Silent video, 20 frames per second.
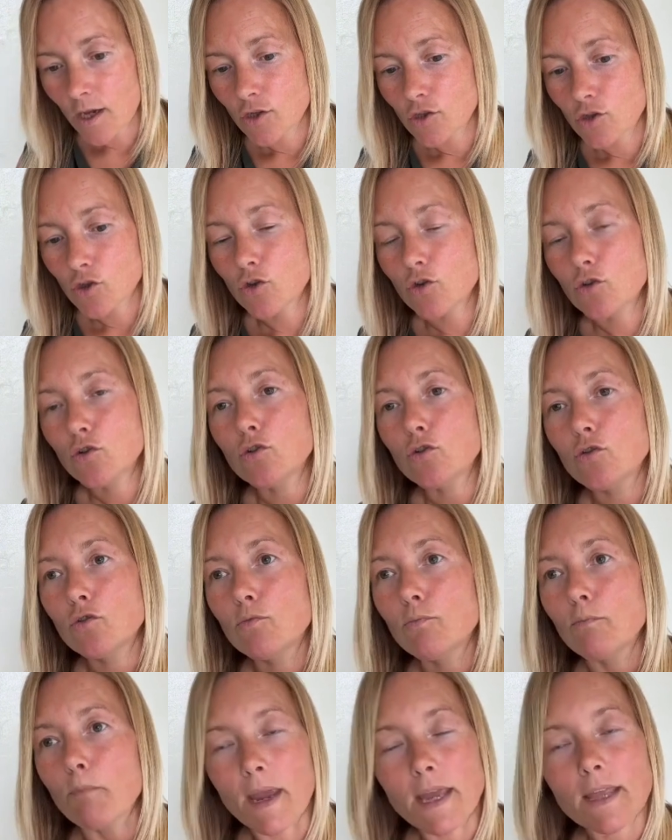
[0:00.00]
to
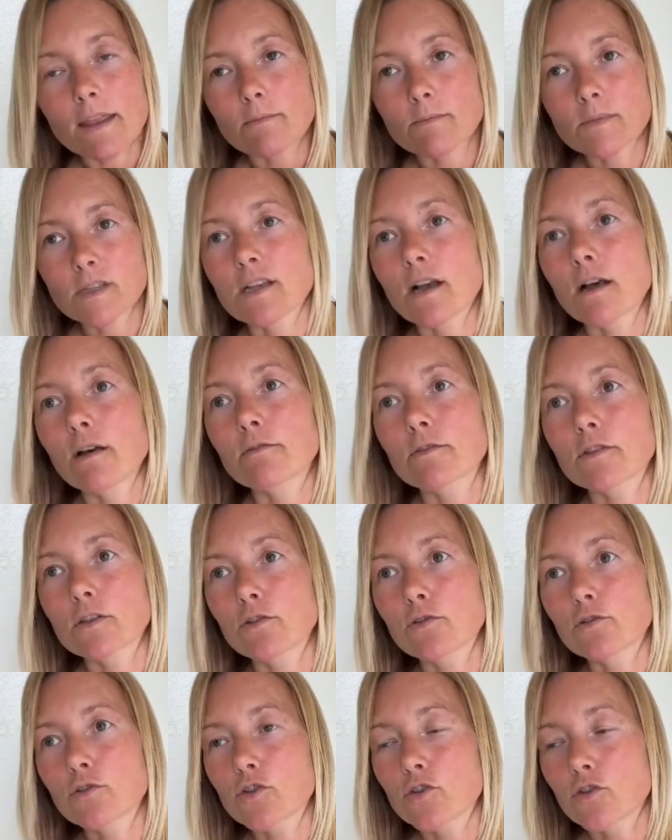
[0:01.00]
make themselves
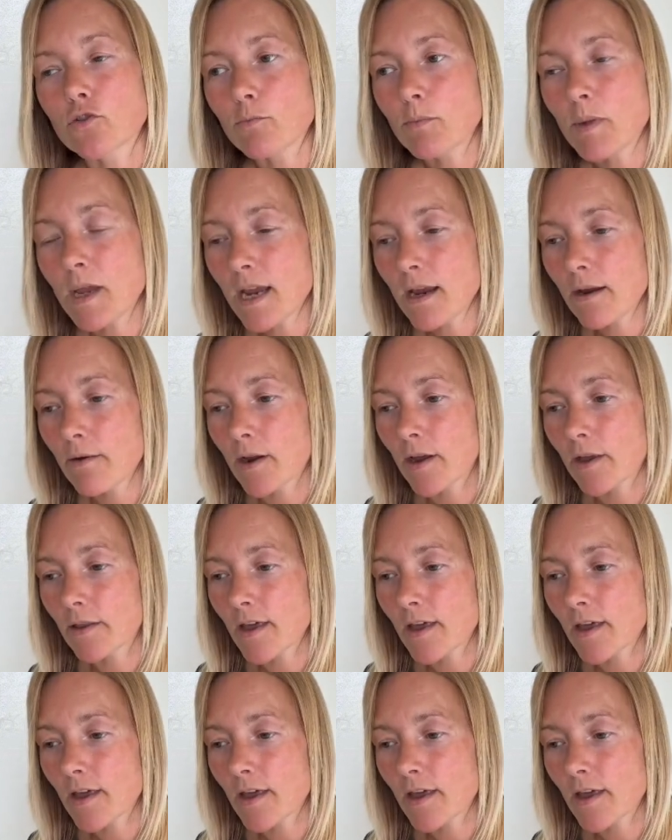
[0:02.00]
look superior.